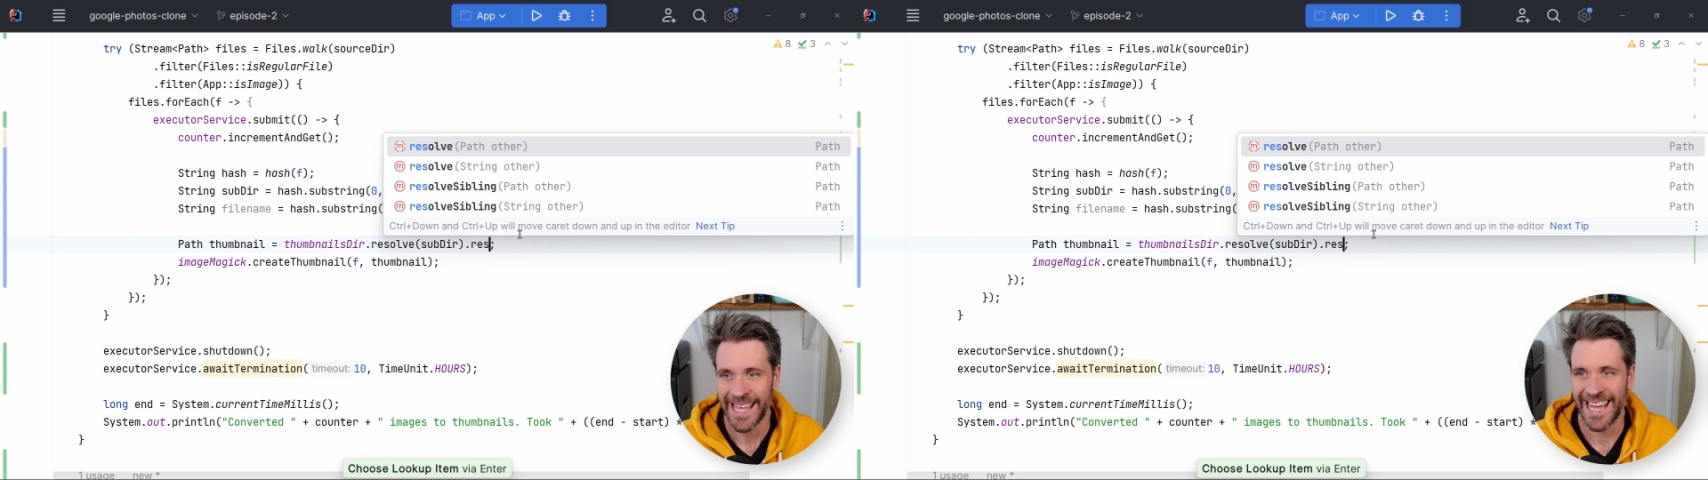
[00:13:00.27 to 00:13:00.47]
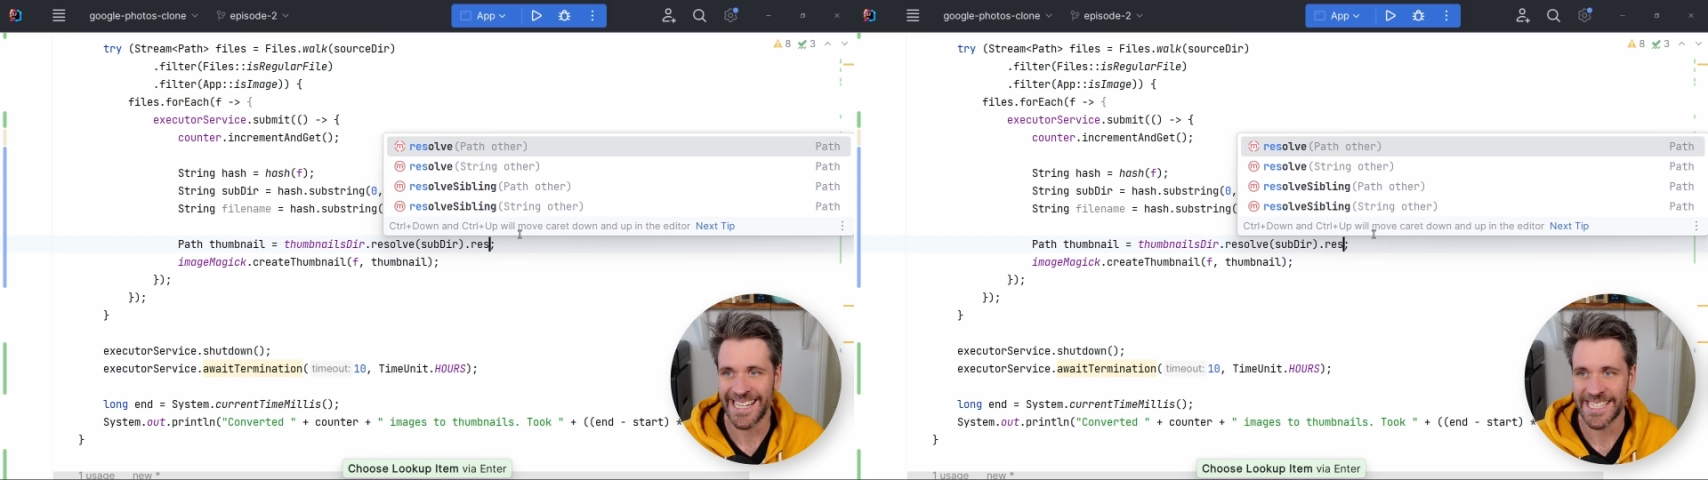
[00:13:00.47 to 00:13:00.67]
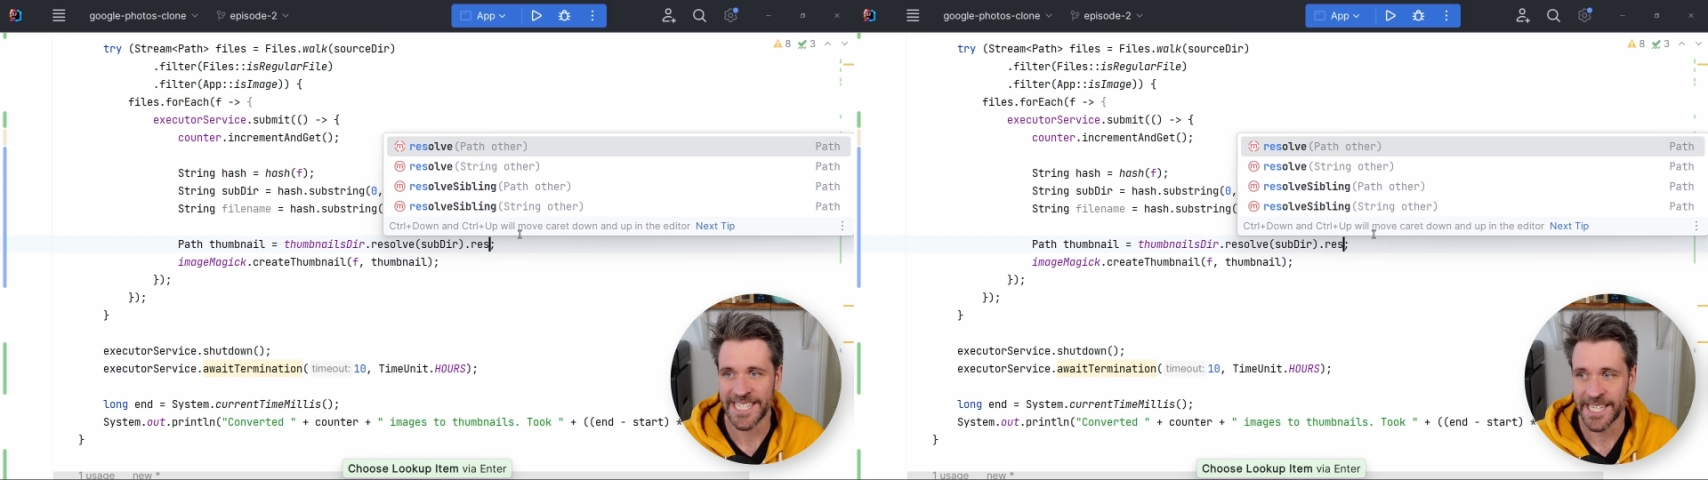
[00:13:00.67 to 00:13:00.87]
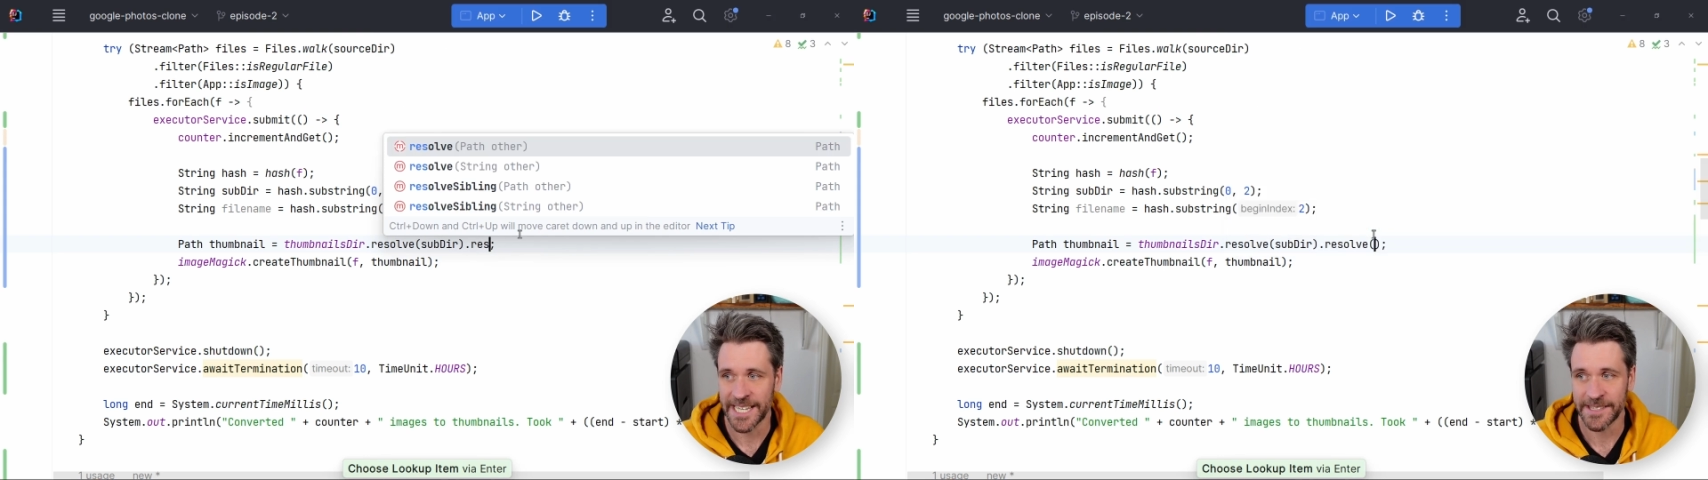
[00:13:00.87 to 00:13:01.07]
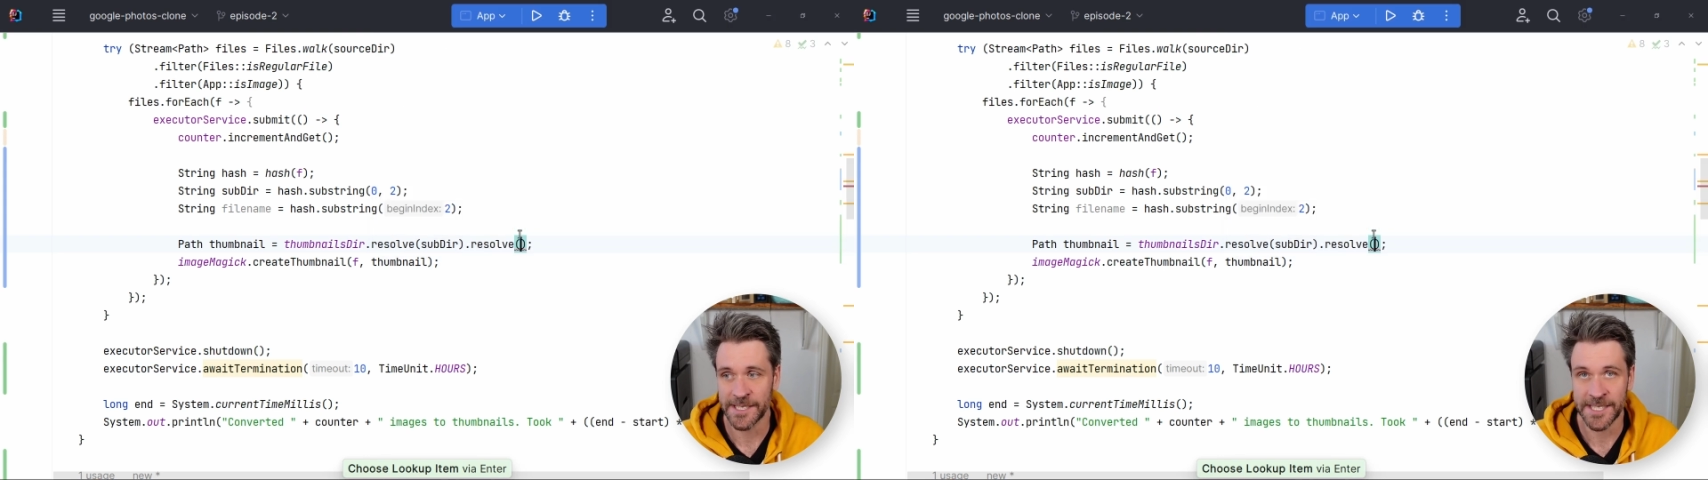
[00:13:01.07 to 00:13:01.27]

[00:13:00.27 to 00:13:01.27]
And inside the